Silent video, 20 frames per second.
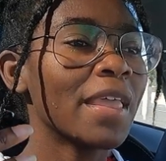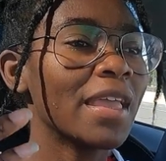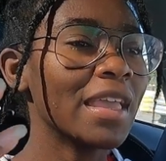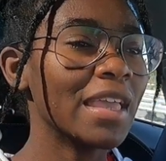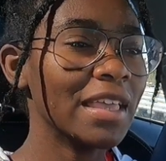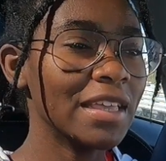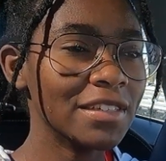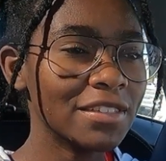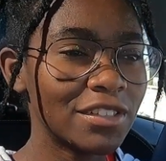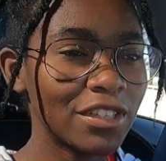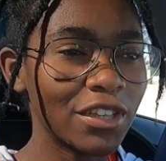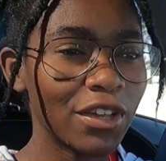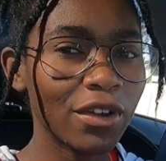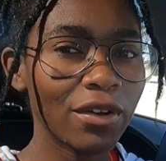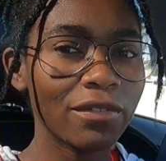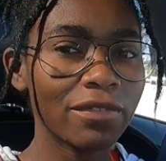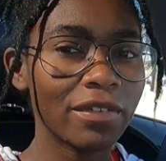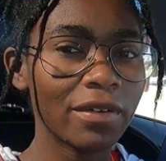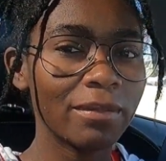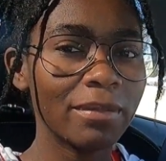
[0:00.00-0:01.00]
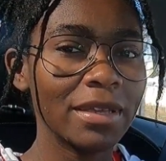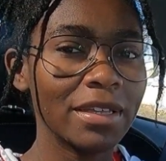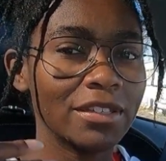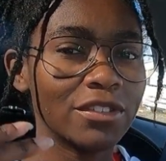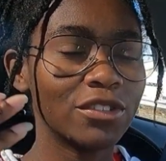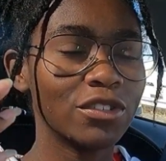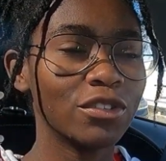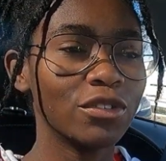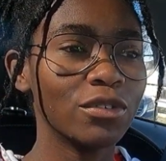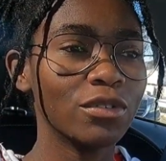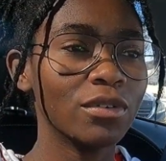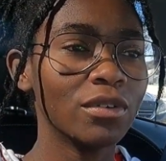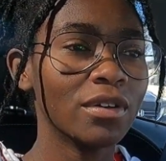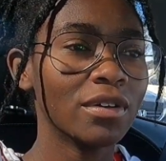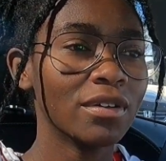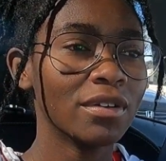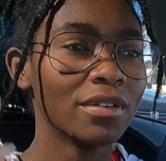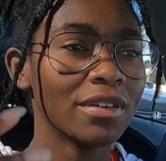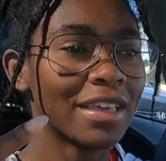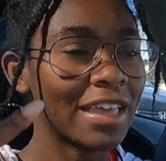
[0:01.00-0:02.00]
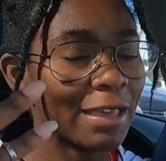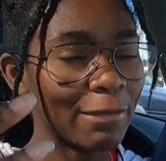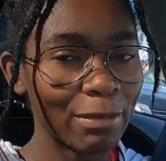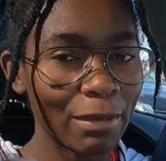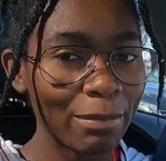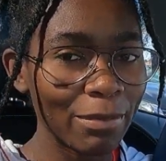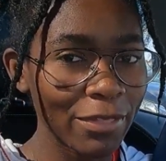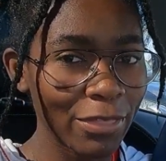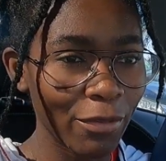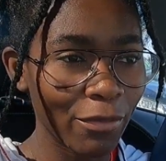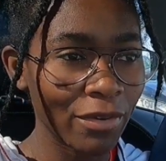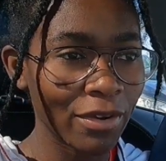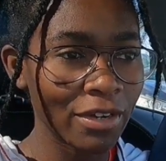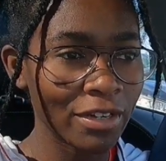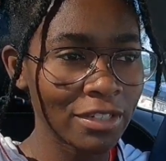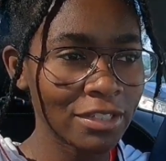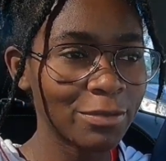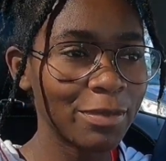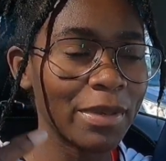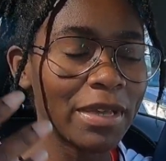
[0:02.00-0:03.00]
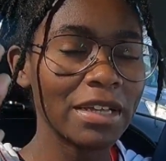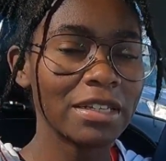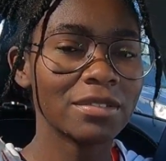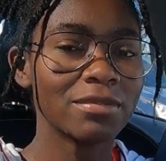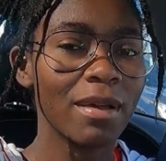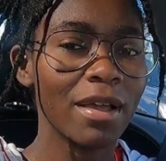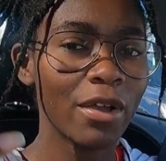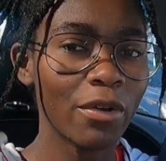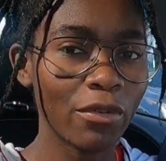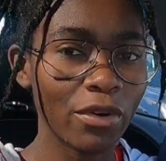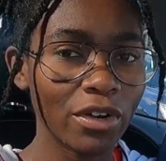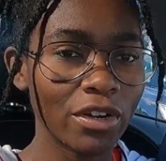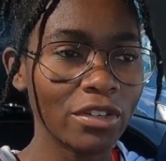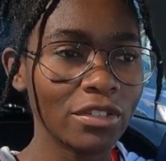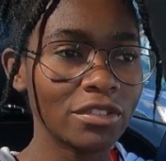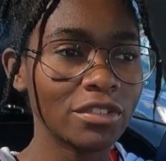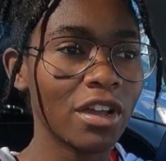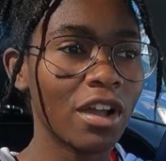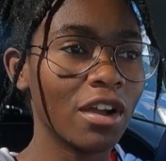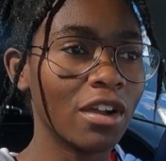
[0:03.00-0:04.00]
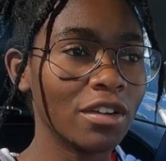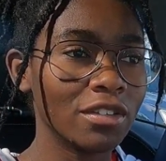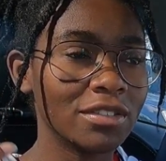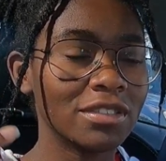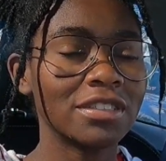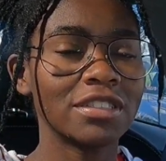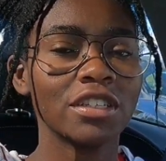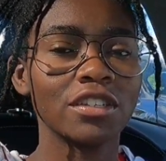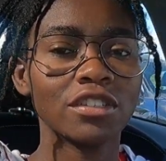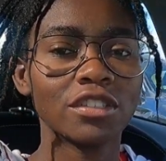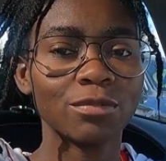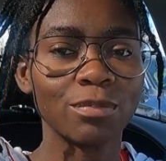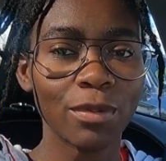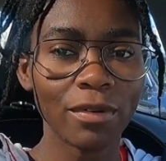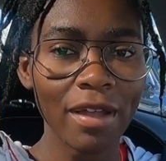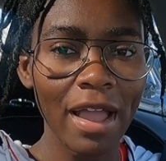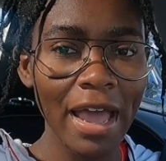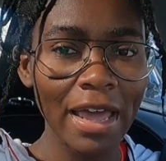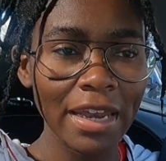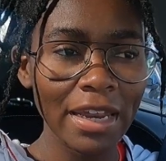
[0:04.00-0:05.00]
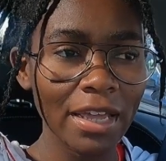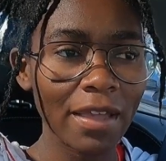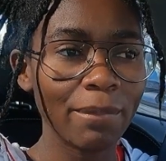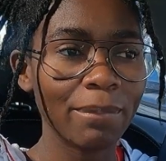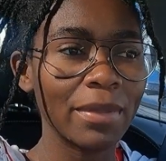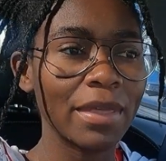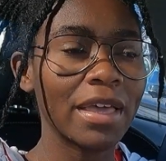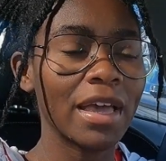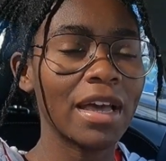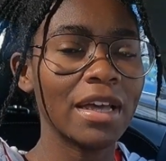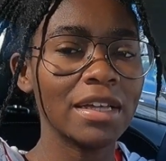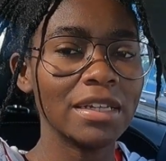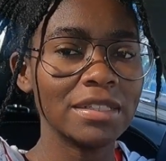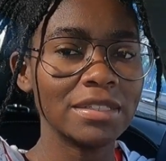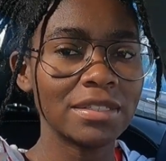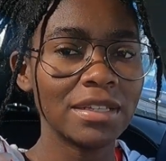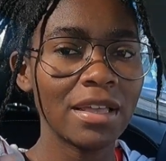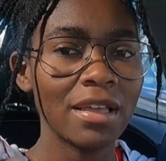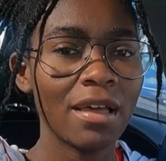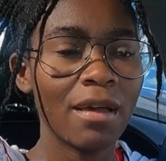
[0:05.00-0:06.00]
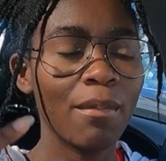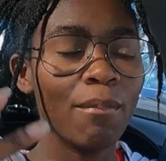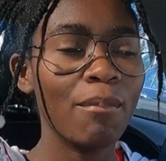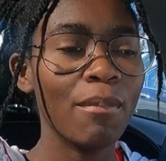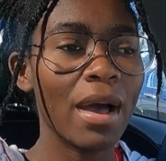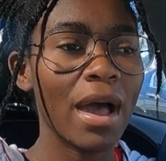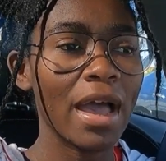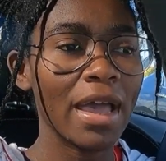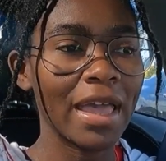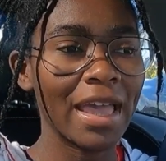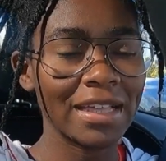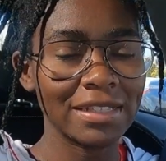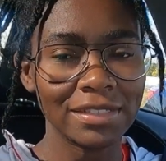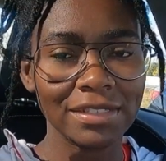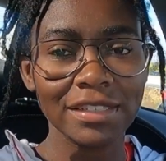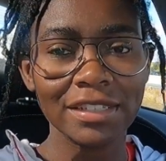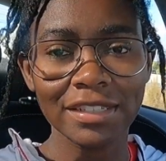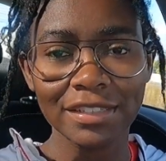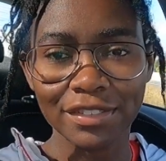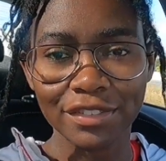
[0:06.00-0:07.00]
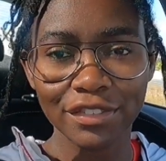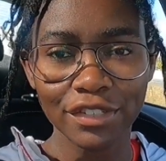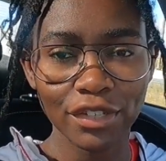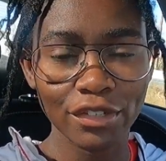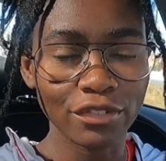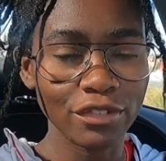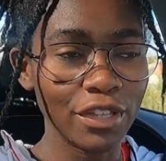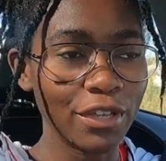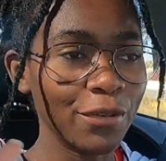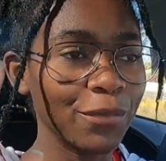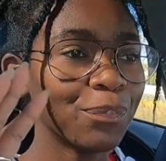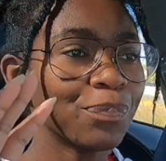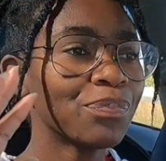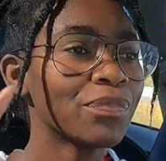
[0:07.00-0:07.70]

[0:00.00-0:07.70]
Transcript: easier for me to keep up with orders because my orders are still sporadic because my Etsy is still new.